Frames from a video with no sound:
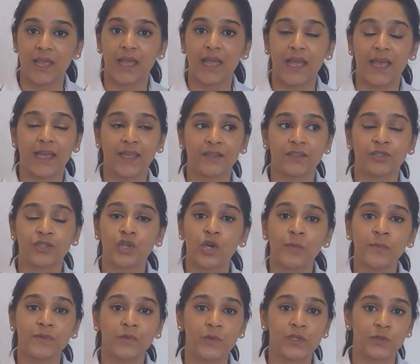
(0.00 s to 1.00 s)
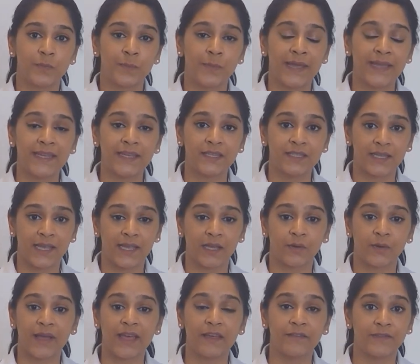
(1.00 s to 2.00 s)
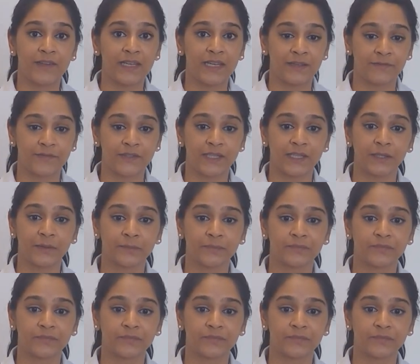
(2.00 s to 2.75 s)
and jobs which may entail heavy lifting.